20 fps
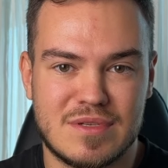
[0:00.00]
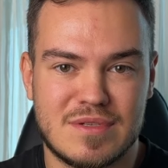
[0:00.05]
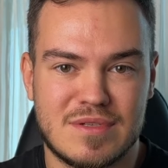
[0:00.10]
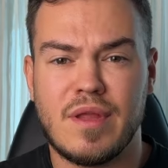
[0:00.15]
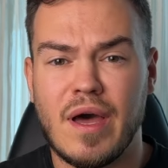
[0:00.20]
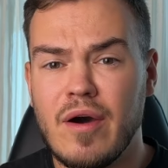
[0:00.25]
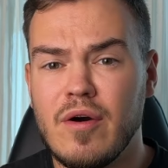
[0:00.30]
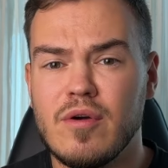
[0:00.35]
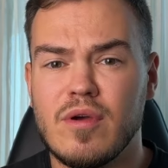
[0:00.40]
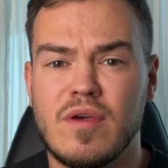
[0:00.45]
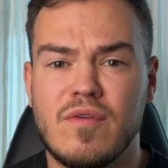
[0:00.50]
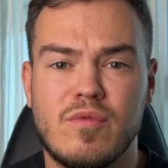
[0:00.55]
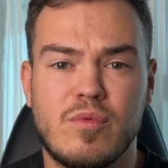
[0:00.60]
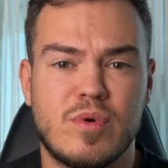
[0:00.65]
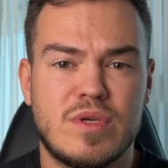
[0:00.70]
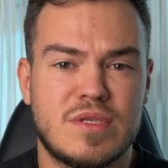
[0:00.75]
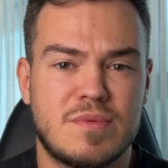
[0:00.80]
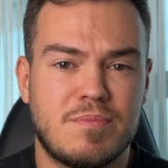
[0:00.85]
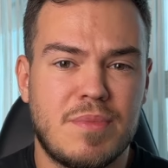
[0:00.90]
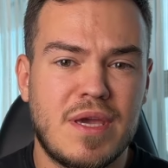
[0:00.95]
Now, if
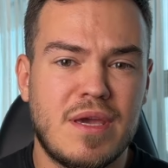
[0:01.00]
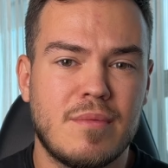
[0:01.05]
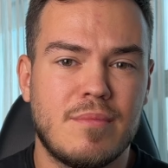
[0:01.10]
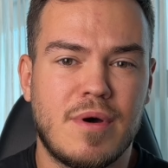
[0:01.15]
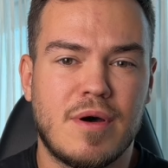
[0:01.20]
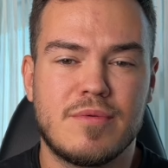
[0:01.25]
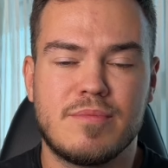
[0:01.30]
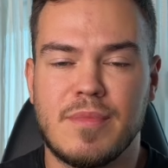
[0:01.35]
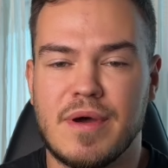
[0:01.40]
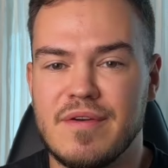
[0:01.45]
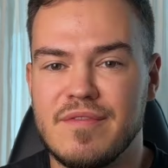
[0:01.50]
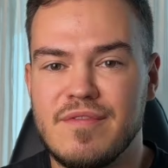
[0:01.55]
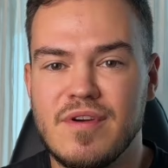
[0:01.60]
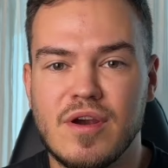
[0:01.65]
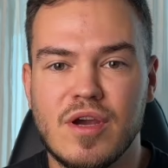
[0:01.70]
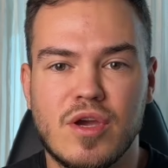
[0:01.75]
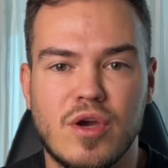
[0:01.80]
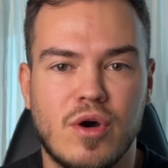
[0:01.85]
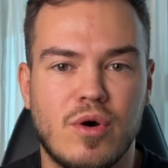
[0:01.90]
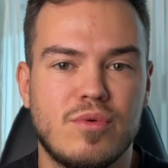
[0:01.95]
we speak about my
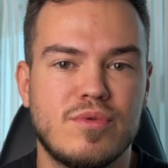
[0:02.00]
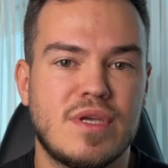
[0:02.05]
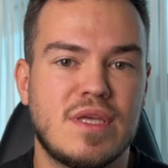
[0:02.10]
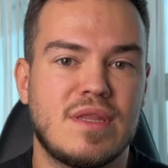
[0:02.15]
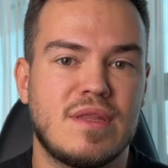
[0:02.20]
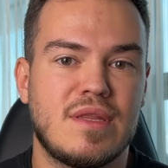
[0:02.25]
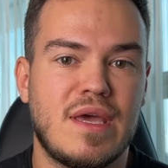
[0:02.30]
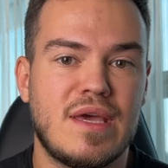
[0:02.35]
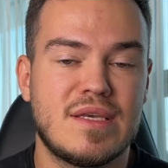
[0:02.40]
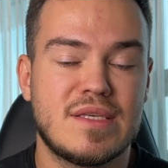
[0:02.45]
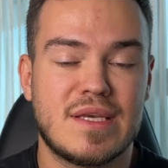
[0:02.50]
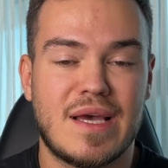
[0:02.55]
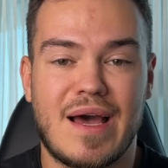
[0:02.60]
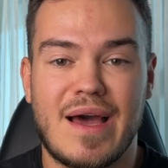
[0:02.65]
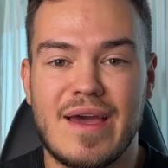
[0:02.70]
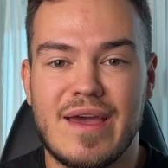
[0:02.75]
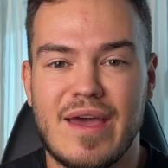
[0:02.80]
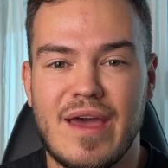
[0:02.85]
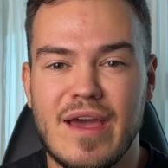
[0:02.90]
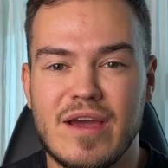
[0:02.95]
very own intakes,
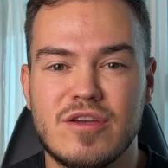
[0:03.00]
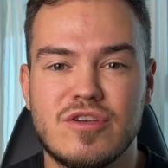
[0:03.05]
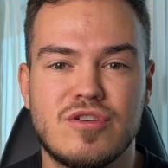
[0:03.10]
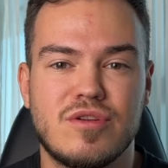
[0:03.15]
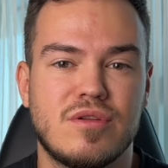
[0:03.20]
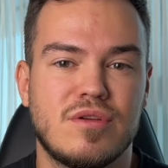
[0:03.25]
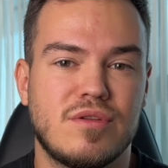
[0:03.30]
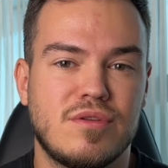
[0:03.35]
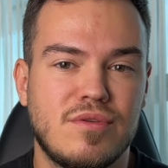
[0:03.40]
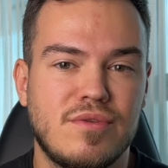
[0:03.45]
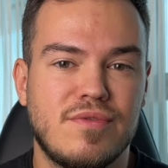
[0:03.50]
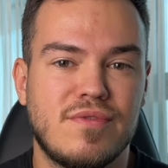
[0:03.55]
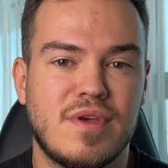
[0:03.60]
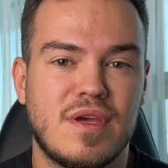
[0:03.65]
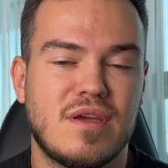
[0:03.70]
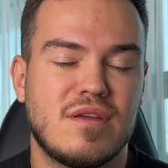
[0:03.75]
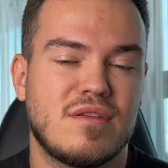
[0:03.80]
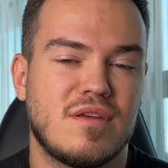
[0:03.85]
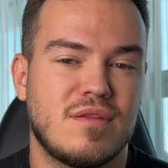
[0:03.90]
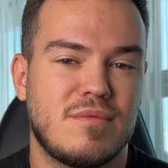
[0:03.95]
I actually do
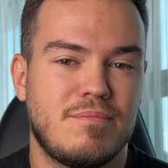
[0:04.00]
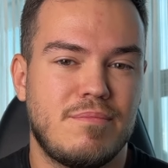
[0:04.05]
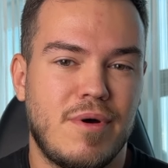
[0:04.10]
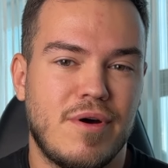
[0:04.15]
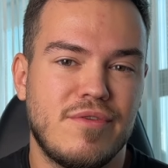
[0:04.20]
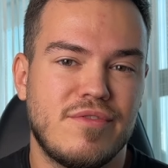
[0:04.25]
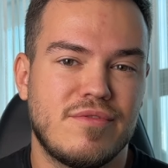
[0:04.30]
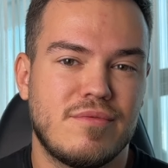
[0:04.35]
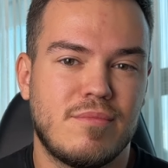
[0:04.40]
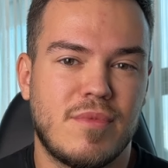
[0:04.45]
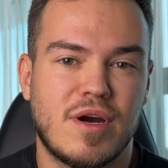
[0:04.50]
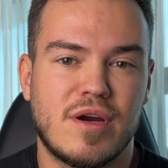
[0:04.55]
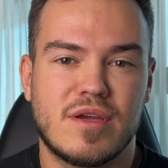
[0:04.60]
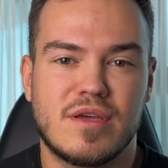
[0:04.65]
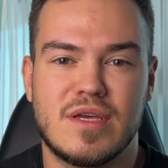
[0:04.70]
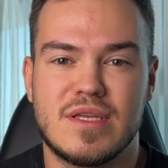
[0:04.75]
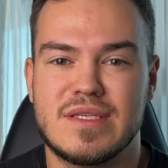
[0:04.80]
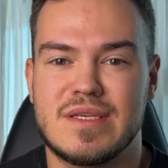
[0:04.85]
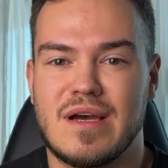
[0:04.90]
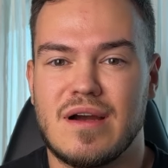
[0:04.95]
think that both
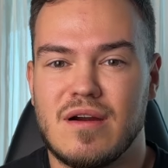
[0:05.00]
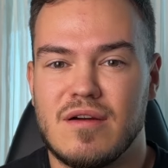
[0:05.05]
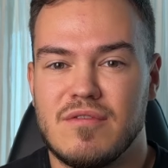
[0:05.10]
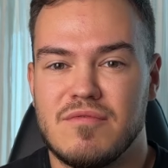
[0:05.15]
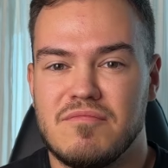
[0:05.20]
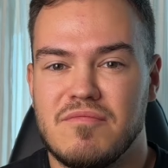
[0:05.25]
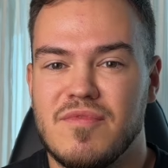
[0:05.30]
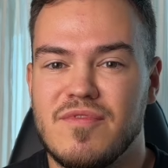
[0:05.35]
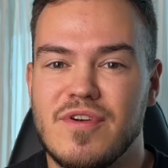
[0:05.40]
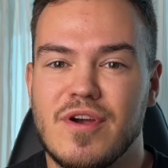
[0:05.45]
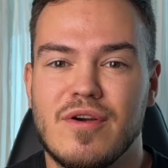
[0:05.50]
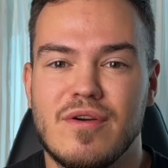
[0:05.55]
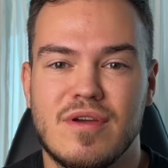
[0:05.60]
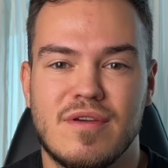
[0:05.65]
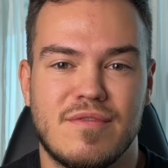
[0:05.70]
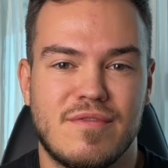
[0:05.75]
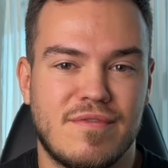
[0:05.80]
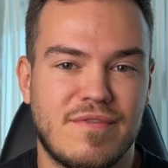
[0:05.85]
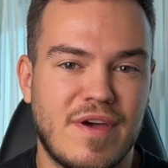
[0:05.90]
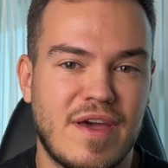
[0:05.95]
markets are very
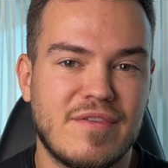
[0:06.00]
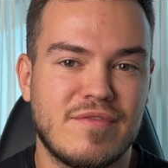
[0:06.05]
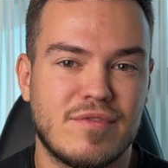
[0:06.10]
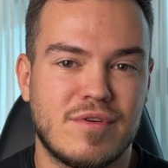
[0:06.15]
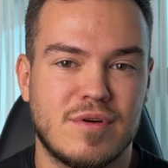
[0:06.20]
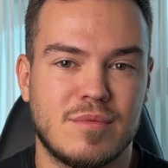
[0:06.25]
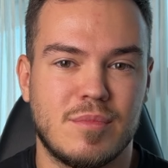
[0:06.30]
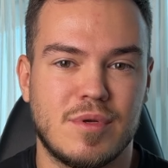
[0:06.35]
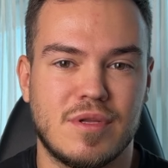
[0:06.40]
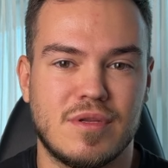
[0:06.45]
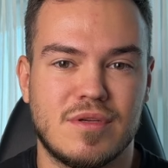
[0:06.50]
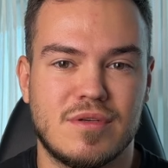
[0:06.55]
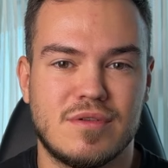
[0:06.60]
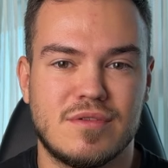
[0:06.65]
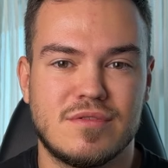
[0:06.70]
favorable.